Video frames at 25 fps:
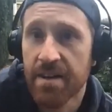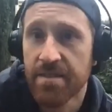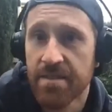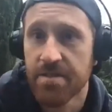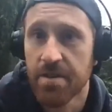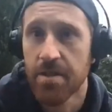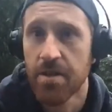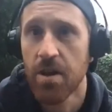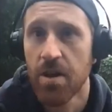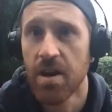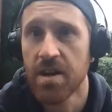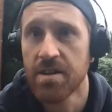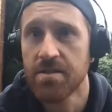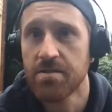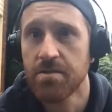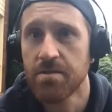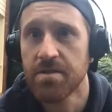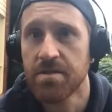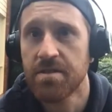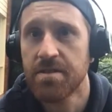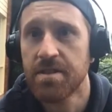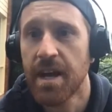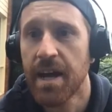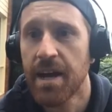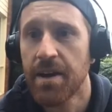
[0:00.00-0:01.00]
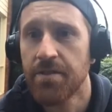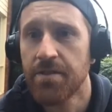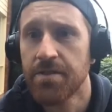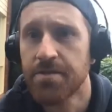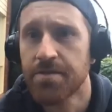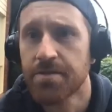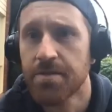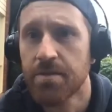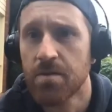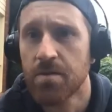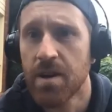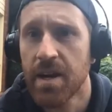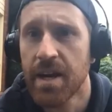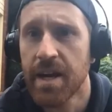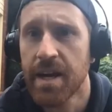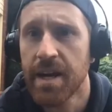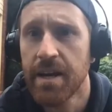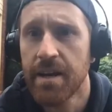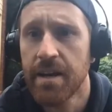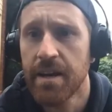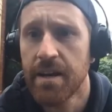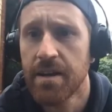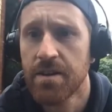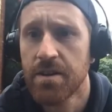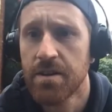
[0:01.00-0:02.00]
now so that I sort of stay on the
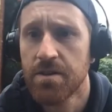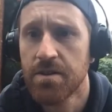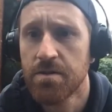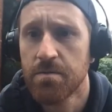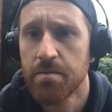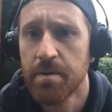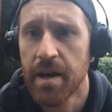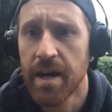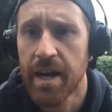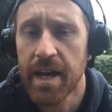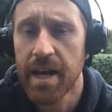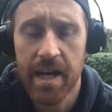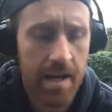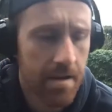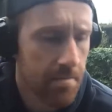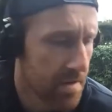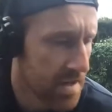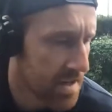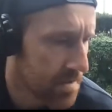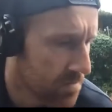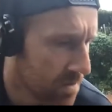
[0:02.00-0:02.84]
screen and you should be able to hear